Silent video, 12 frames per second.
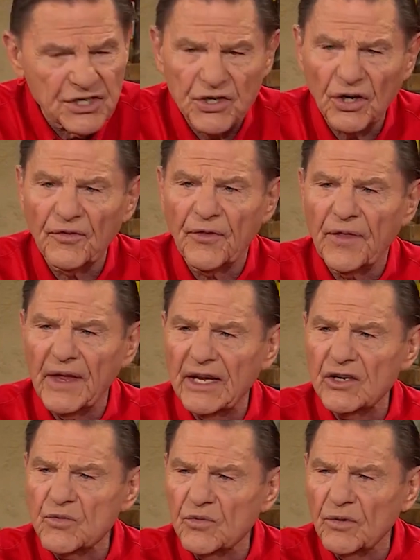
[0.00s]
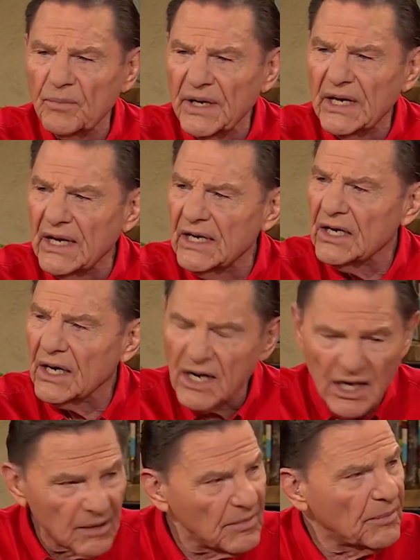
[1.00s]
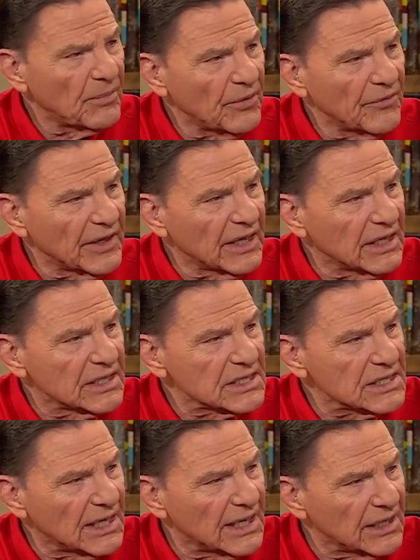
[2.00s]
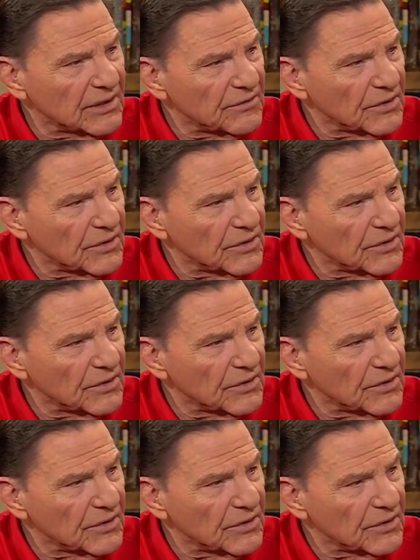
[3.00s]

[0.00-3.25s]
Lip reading: Certain things will begin to come up on the inside.